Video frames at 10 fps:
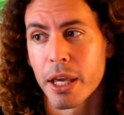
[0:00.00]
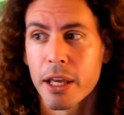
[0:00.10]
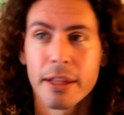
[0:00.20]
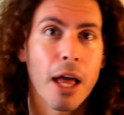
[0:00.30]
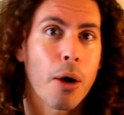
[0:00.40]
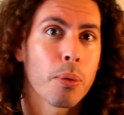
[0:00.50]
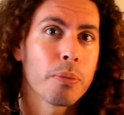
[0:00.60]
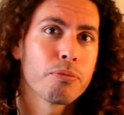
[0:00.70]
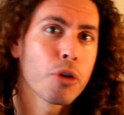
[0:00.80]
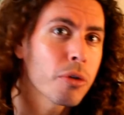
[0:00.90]
Now,
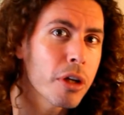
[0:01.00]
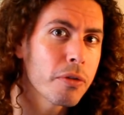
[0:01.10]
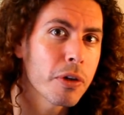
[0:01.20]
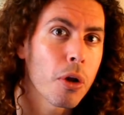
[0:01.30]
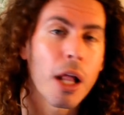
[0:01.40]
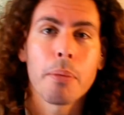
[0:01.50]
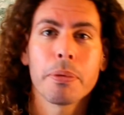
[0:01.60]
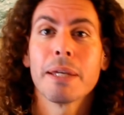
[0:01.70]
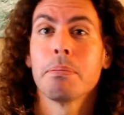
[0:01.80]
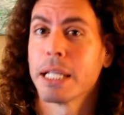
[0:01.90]
don't give it all up
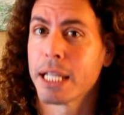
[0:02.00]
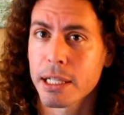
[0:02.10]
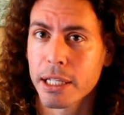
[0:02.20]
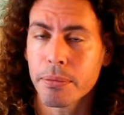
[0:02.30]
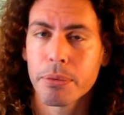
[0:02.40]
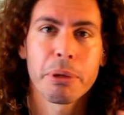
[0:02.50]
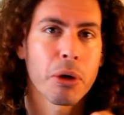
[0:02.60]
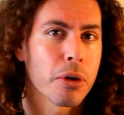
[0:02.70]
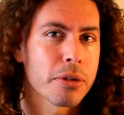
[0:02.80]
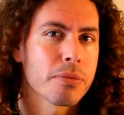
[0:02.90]
immediately
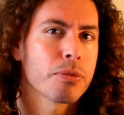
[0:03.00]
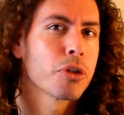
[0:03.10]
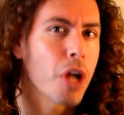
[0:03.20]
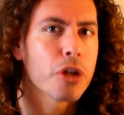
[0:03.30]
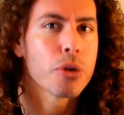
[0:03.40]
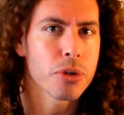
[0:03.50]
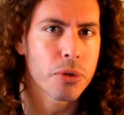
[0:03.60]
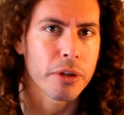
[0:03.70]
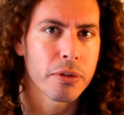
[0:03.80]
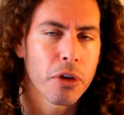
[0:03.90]
because you're not used to
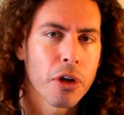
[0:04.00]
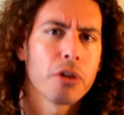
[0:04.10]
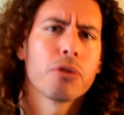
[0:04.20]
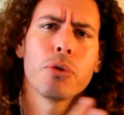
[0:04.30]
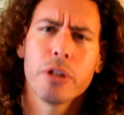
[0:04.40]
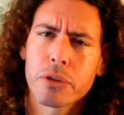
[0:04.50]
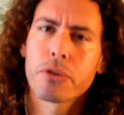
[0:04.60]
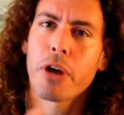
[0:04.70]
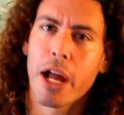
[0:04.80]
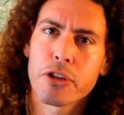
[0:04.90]
it. Do it
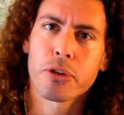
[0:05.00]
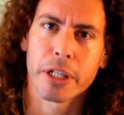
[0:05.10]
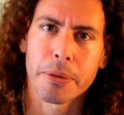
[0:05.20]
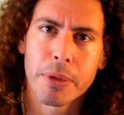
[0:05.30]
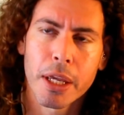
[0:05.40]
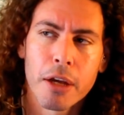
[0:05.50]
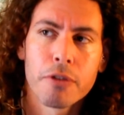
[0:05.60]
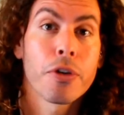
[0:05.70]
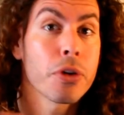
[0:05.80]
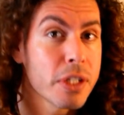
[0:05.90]
gradually.
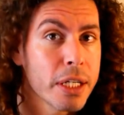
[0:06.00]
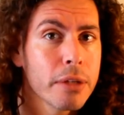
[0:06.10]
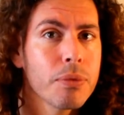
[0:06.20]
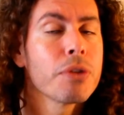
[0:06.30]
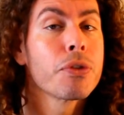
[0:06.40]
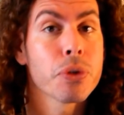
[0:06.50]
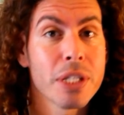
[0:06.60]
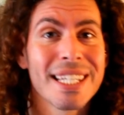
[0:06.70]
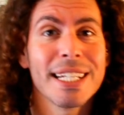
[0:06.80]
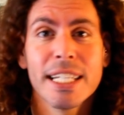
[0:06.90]
First thing, if you're
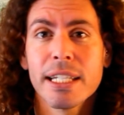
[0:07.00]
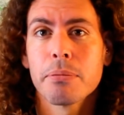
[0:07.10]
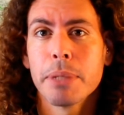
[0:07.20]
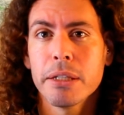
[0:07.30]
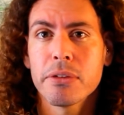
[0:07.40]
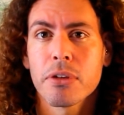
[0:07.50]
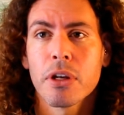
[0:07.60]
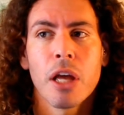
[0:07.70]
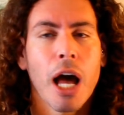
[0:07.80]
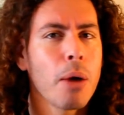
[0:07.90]
still eating meat,
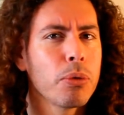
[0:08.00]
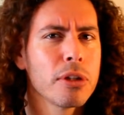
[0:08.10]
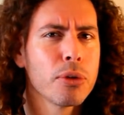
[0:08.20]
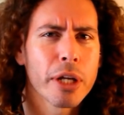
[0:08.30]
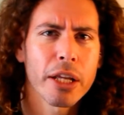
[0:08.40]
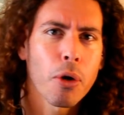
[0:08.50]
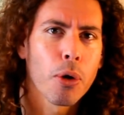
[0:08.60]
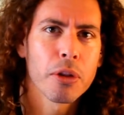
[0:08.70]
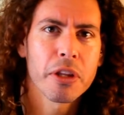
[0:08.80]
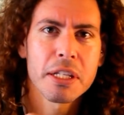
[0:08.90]
I would look at
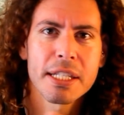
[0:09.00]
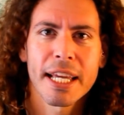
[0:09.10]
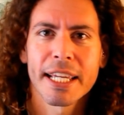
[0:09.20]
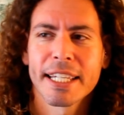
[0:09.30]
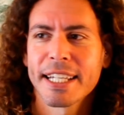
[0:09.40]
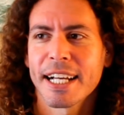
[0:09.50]
all these like